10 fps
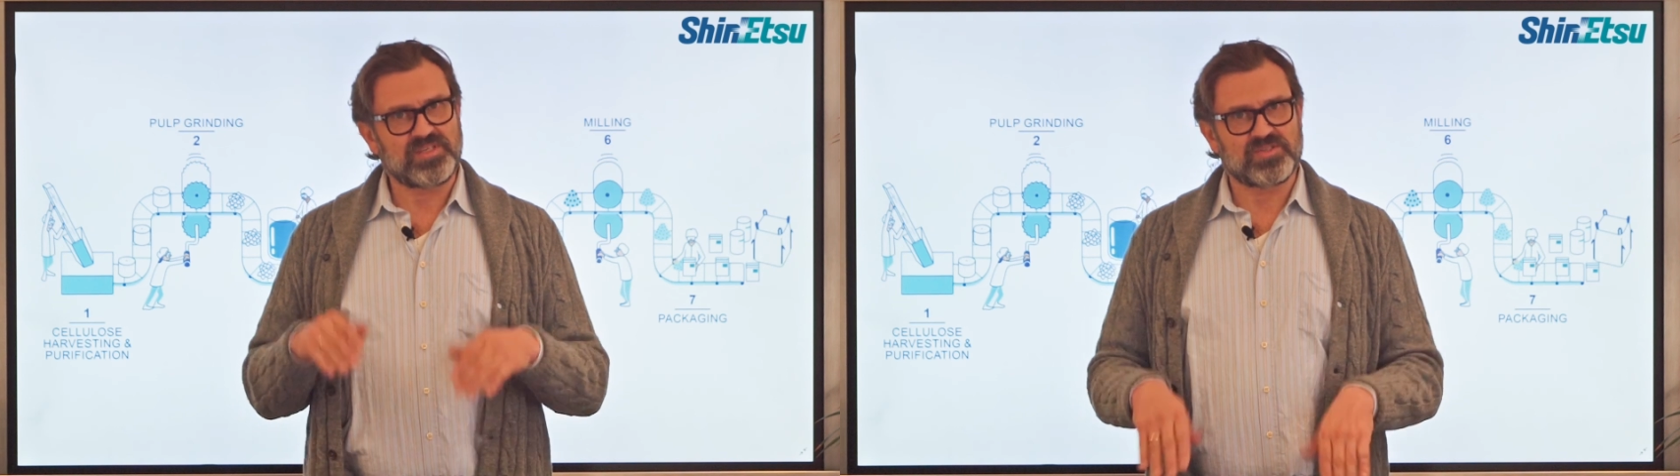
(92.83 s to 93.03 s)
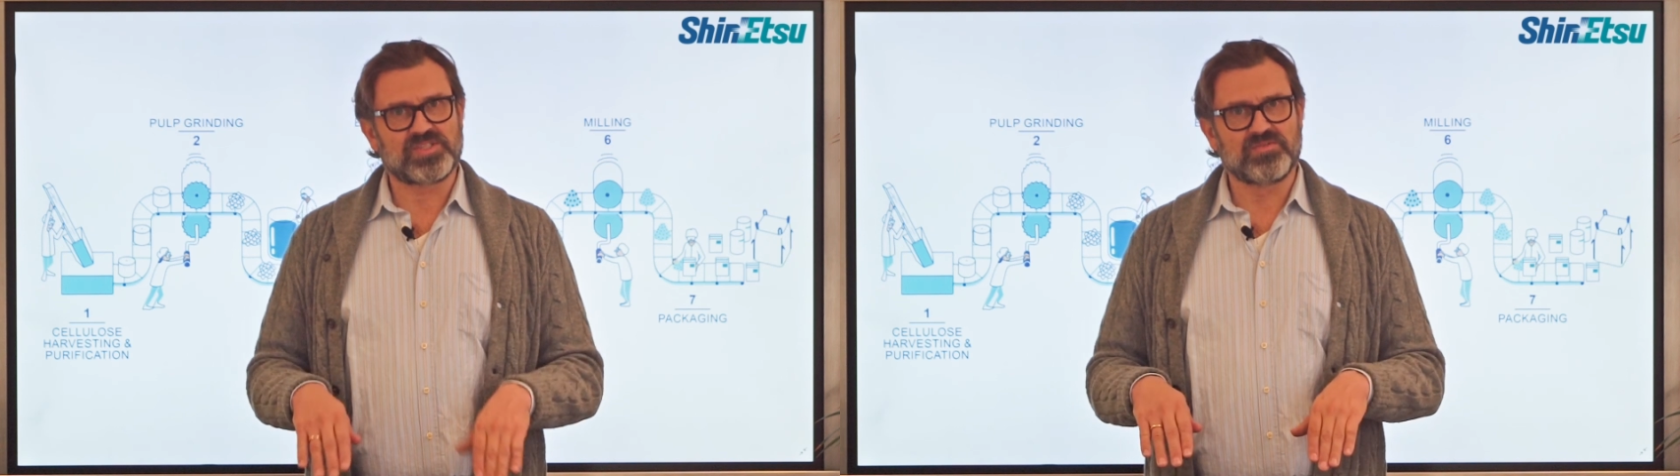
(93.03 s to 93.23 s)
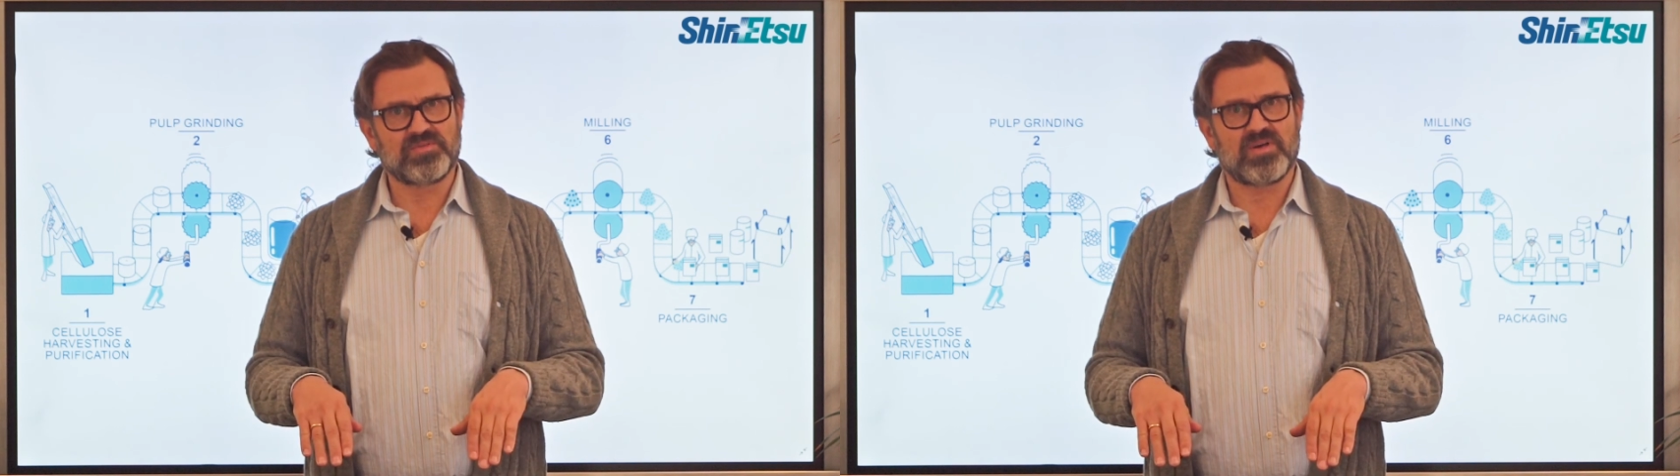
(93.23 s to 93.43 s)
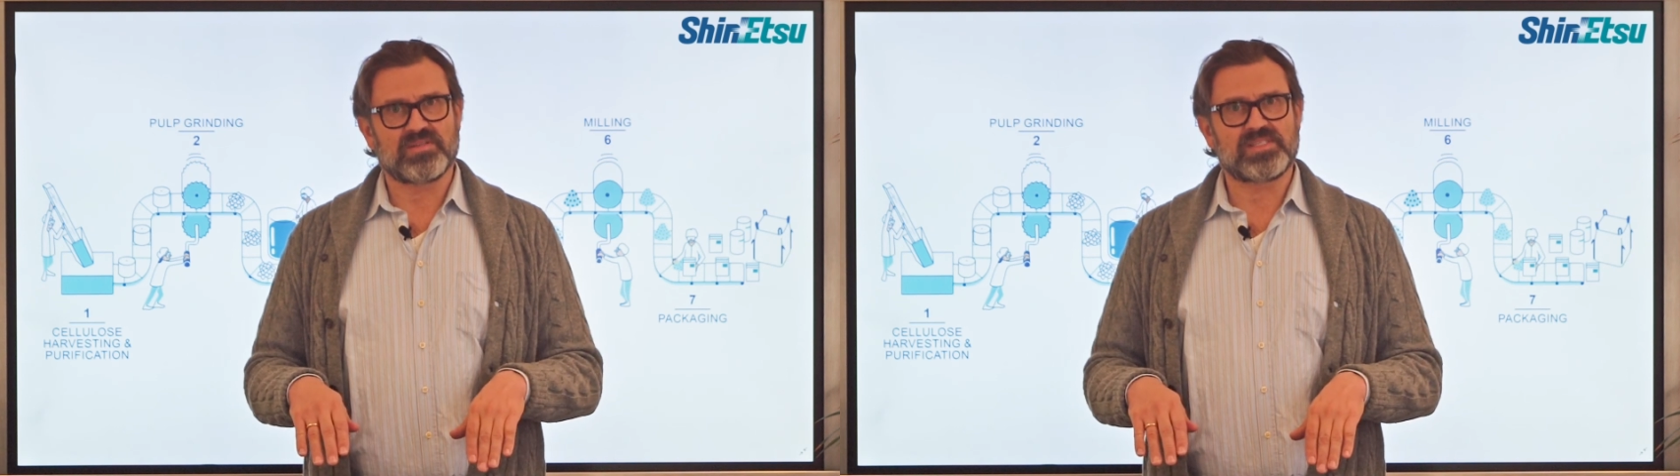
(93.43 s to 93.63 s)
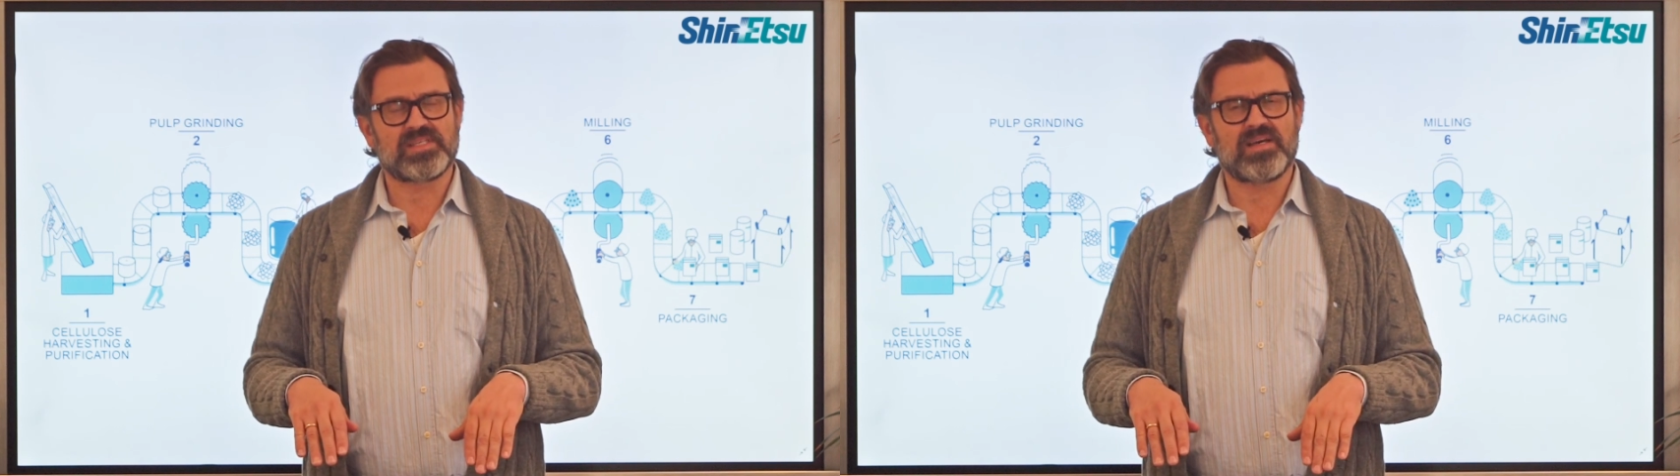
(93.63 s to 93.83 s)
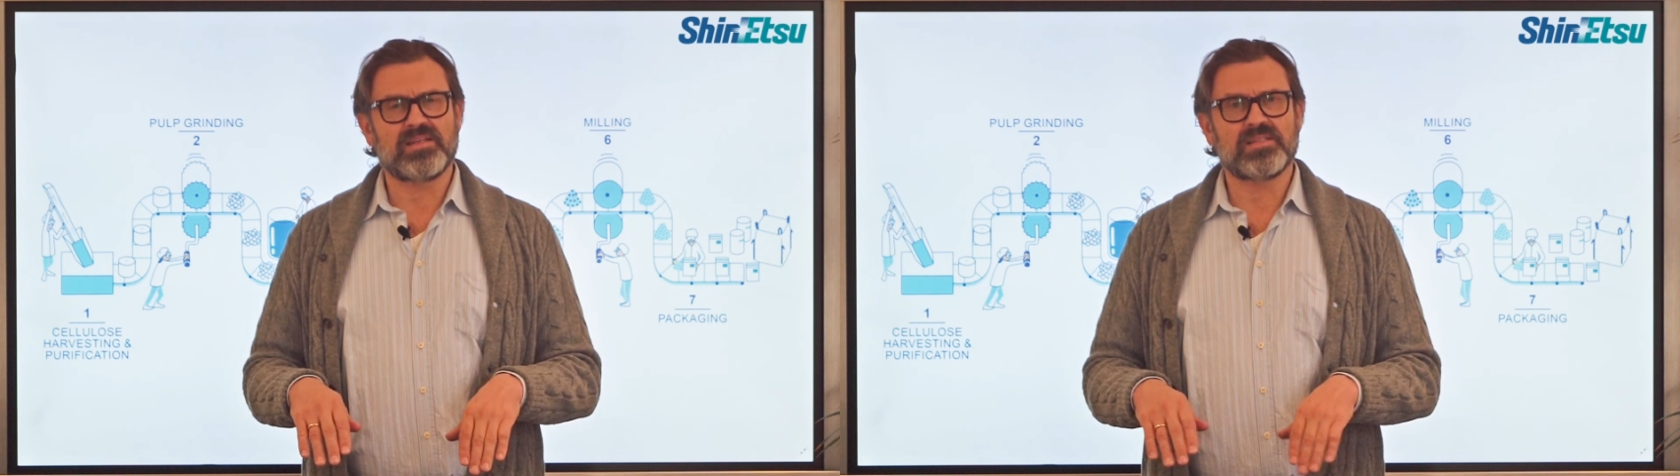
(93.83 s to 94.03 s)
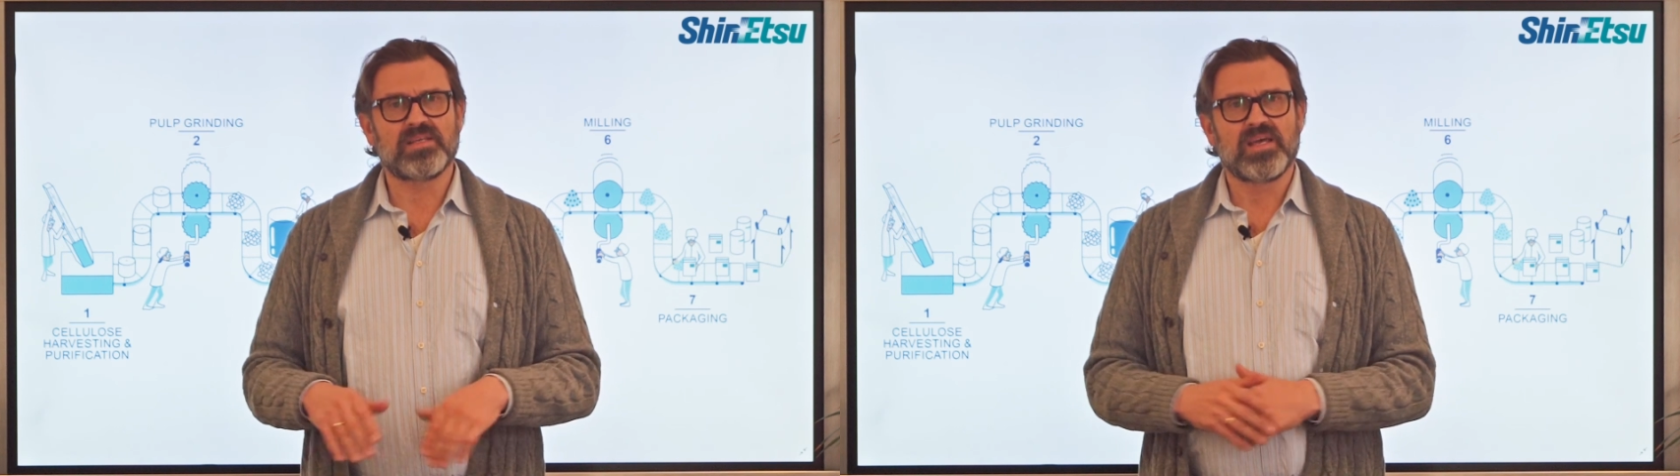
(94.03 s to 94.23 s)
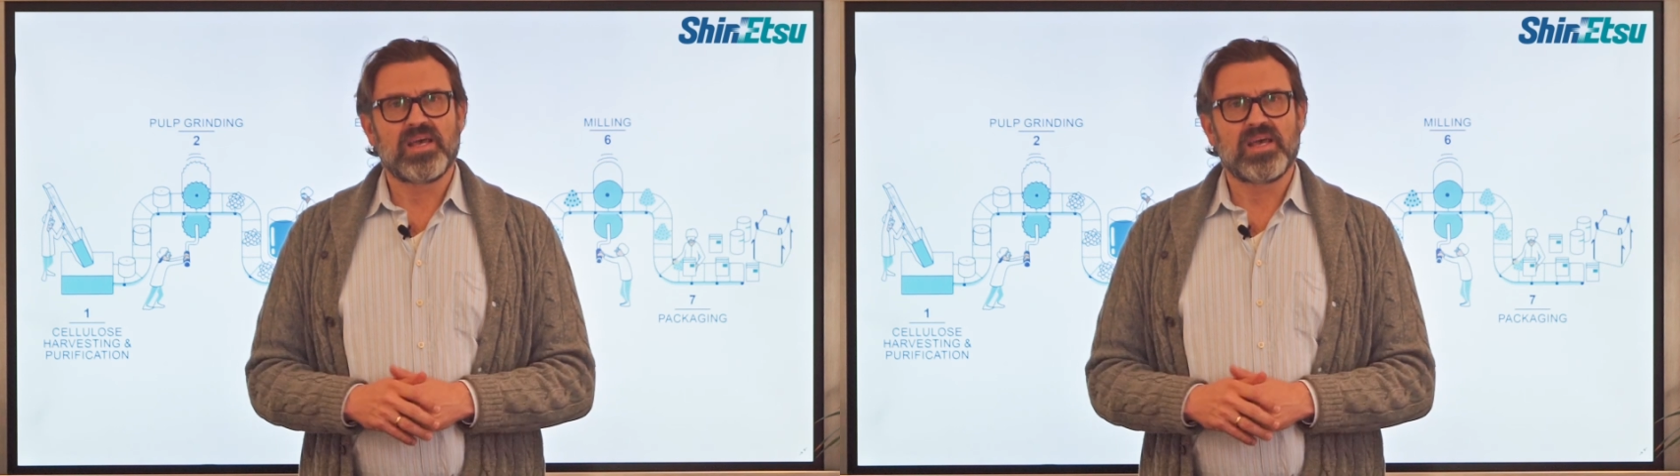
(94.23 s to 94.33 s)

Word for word: you soon on site.